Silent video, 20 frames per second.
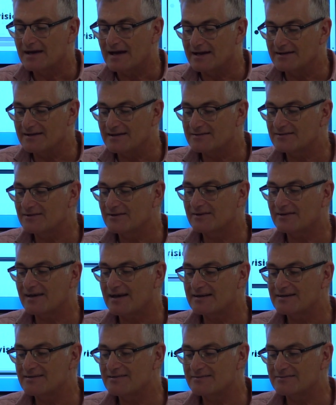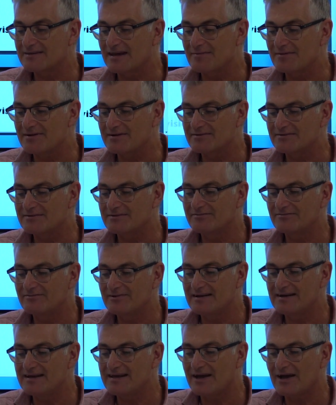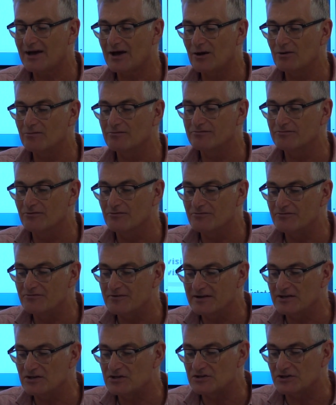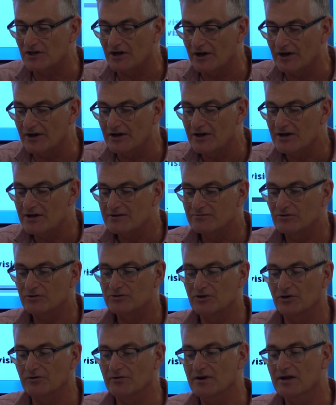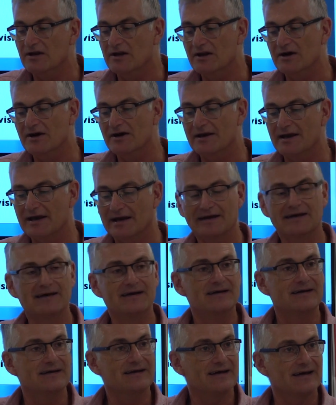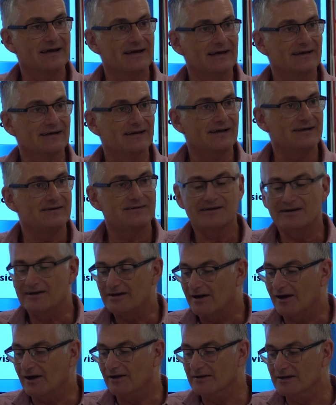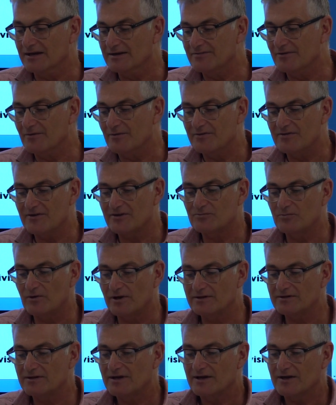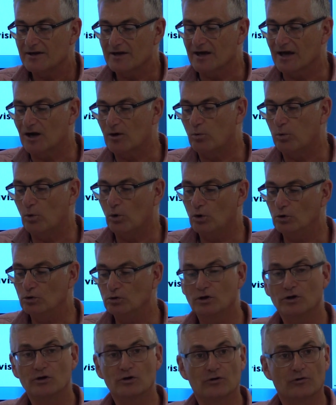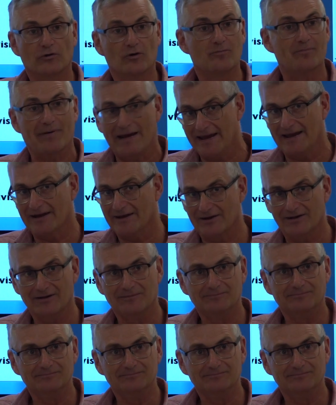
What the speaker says: And that's exactly the same. And this is a really helpful feature for children learning English. I'll leave you with this one, equal grouping,